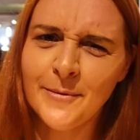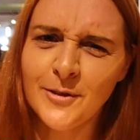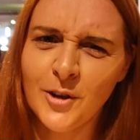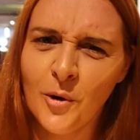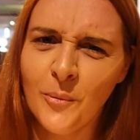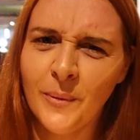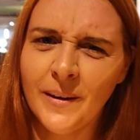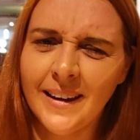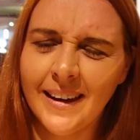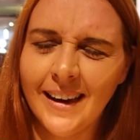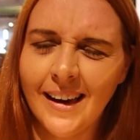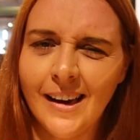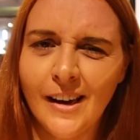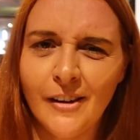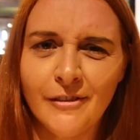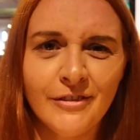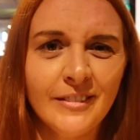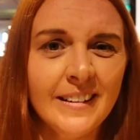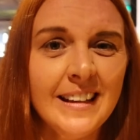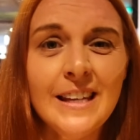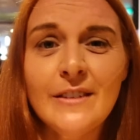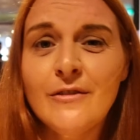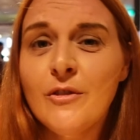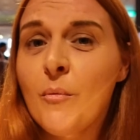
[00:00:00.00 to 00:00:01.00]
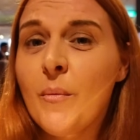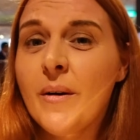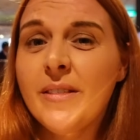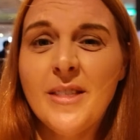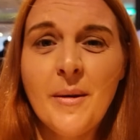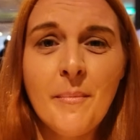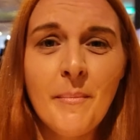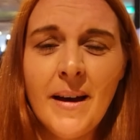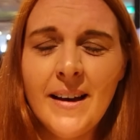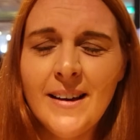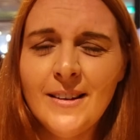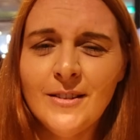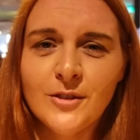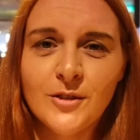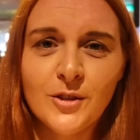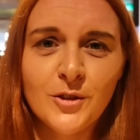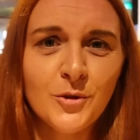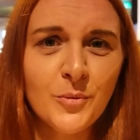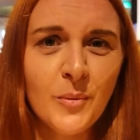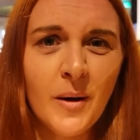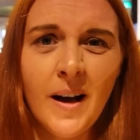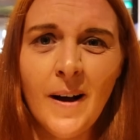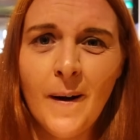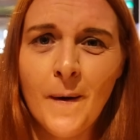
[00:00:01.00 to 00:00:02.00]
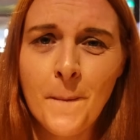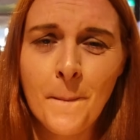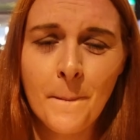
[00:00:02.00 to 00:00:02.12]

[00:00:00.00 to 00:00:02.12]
don't we, Kev? Even with the mains as well.